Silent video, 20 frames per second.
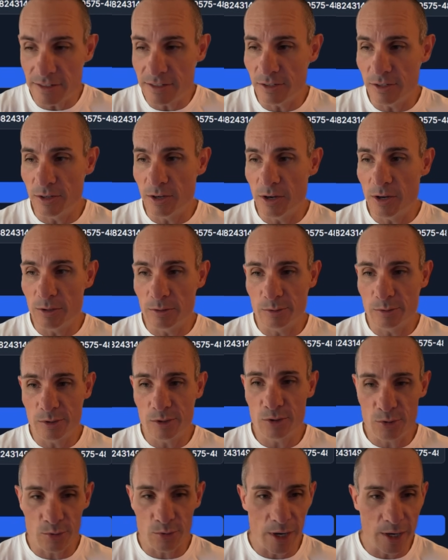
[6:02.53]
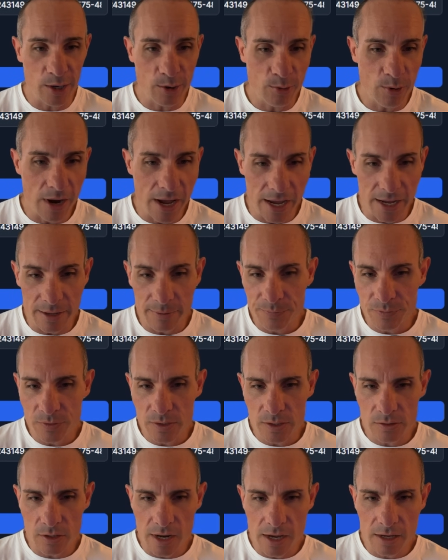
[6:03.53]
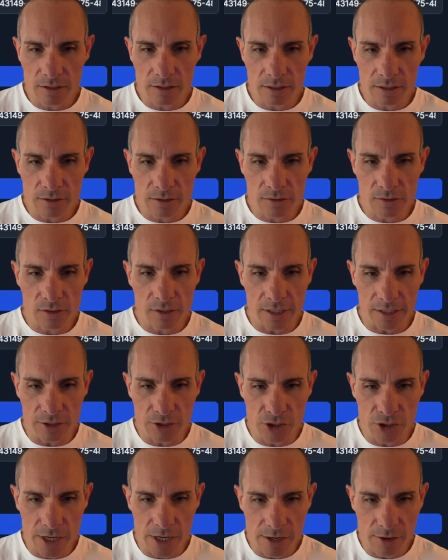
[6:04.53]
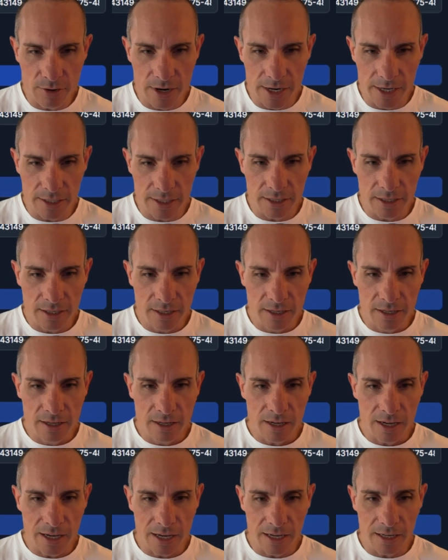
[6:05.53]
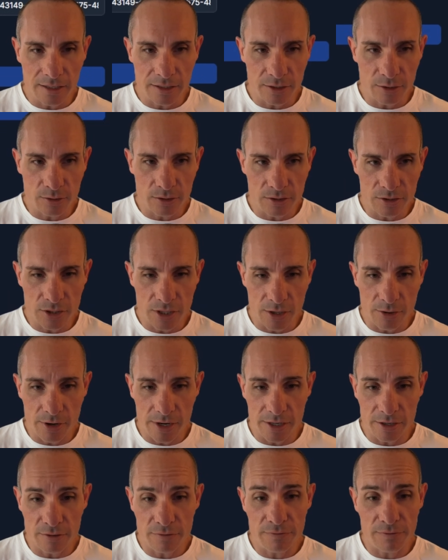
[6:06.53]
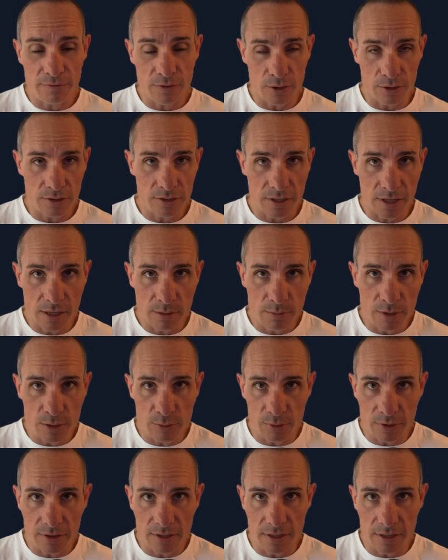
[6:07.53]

to go straight away. So now you can just click generate and you can generate your first image with